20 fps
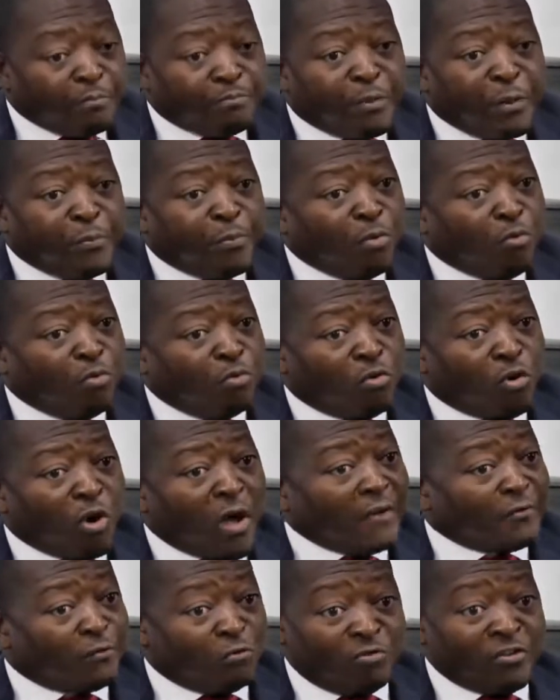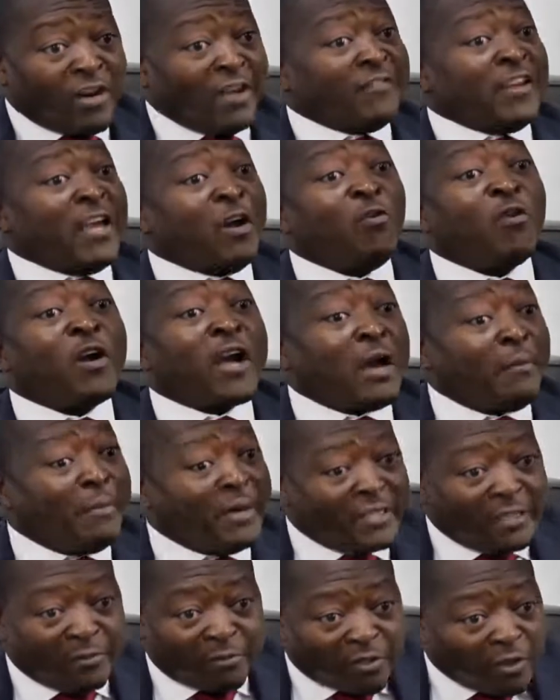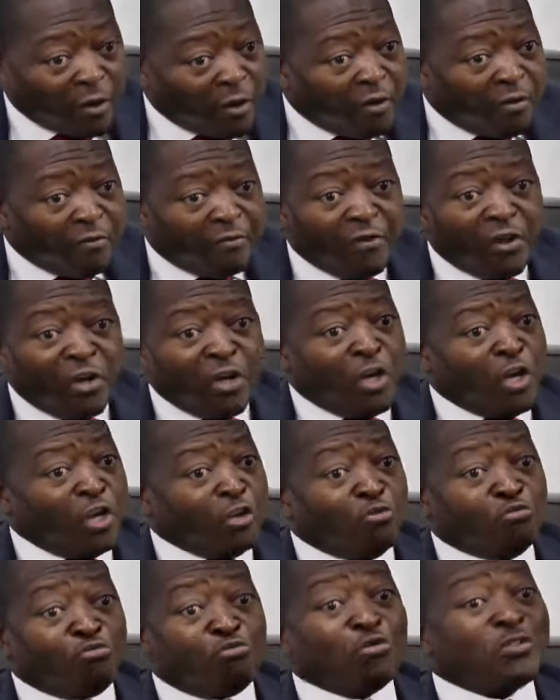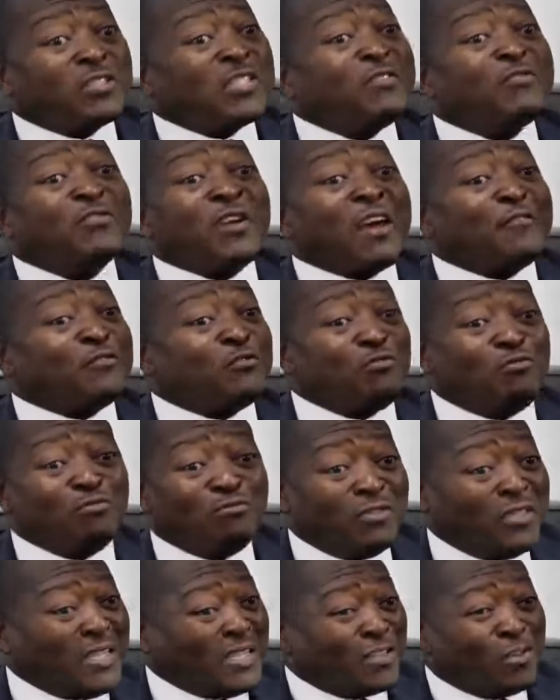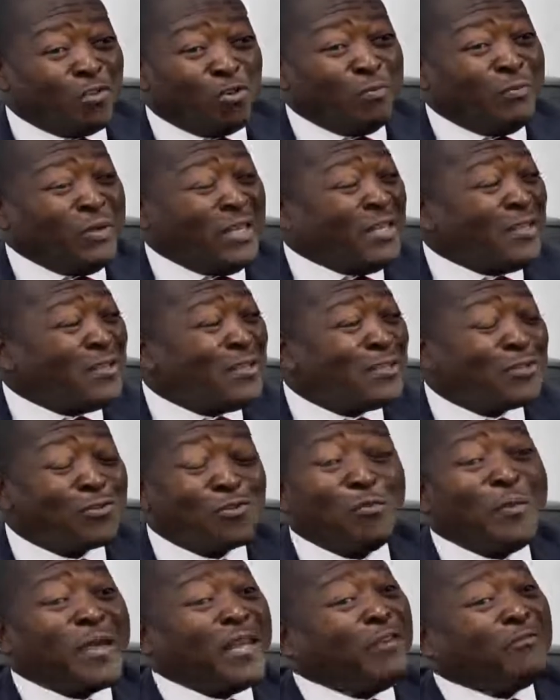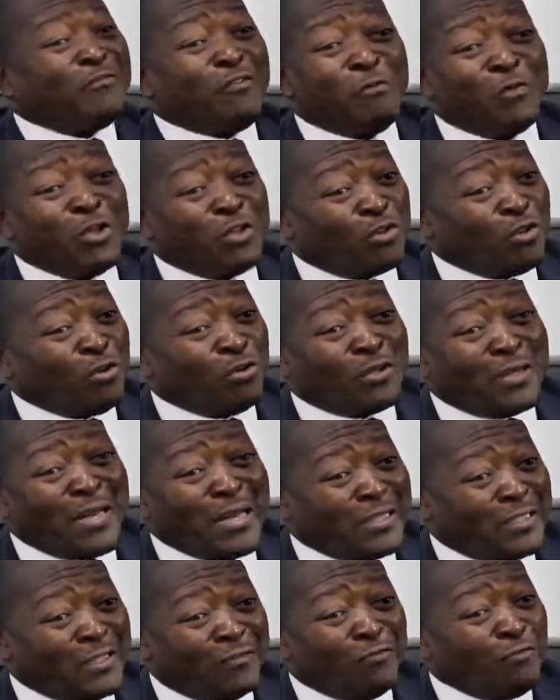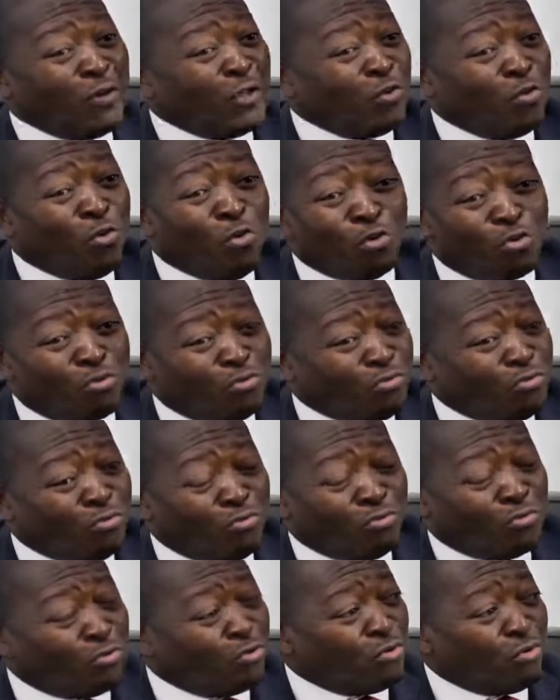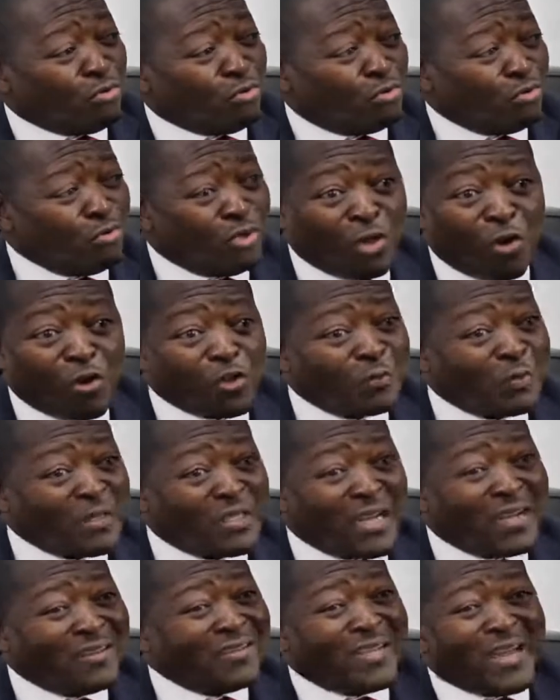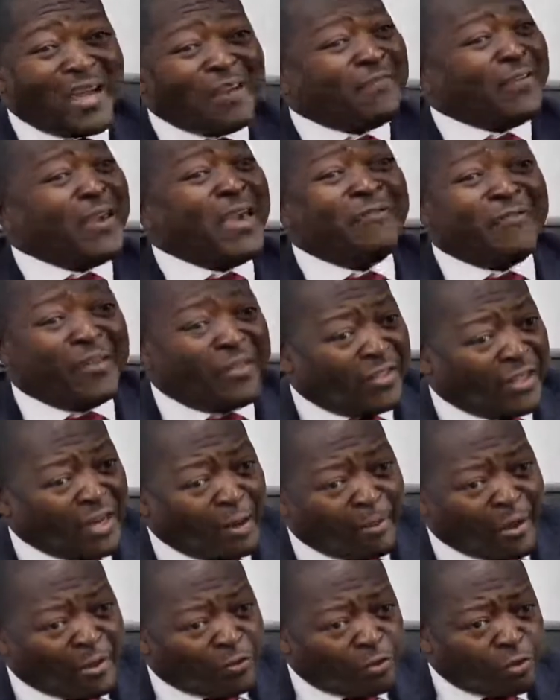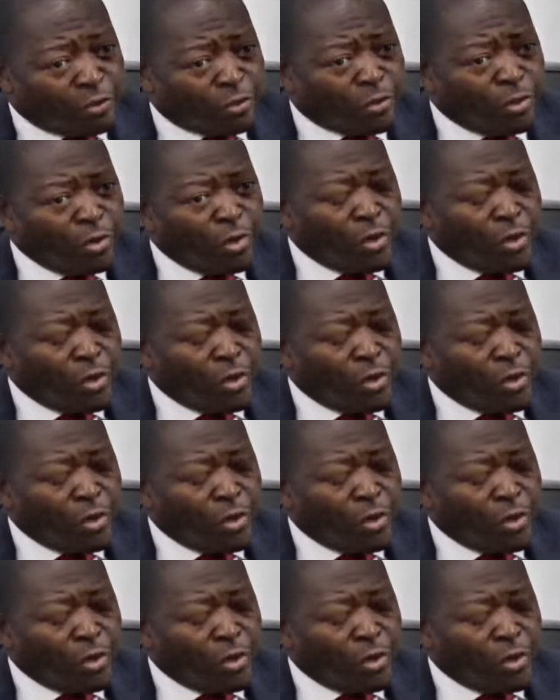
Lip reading: people will not have to drive their own car by themselves. You don't even have to do, there's going to be so many information that even when you go to the hospital, they have everything about you.